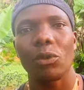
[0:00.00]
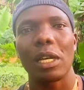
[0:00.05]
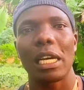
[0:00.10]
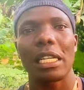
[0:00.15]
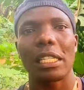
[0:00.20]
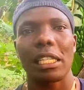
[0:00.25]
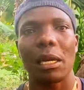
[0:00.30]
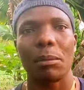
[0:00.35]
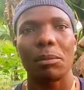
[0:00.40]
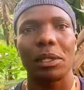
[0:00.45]
we
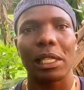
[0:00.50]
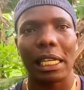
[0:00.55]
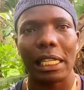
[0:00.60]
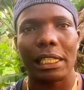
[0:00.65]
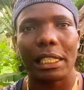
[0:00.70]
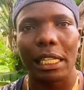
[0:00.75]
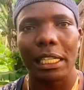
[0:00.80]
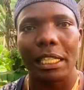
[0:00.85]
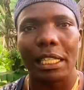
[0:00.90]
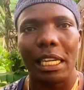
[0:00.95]
are
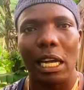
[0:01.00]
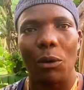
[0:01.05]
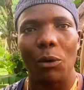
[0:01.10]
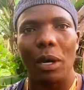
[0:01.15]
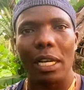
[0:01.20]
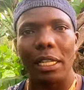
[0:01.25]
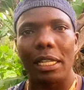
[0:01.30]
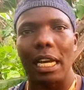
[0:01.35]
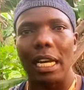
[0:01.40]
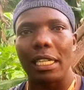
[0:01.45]
subjected in a
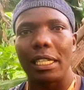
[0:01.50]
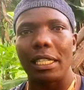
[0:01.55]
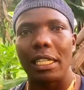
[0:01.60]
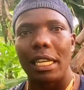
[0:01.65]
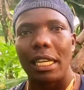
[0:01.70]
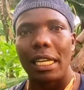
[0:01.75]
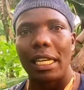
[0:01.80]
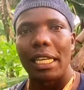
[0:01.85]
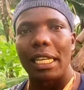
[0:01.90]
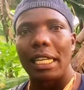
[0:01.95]
way that
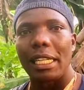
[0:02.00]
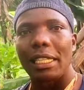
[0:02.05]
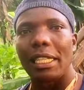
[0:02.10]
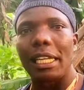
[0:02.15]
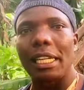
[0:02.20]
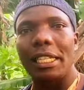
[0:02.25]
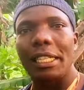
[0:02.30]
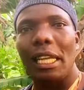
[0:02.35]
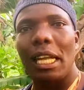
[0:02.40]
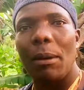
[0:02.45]

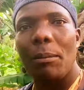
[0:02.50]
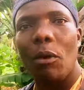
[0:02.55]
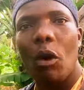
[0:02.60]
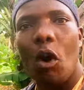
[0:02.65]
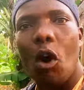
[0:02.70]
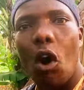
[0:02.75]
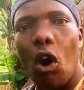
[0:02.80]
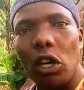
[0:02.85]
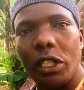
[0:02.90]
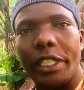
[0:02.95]
things are
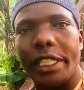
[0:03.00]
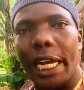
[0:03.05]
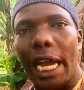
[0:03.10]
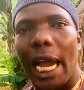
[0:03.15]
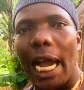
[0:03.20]
more hot,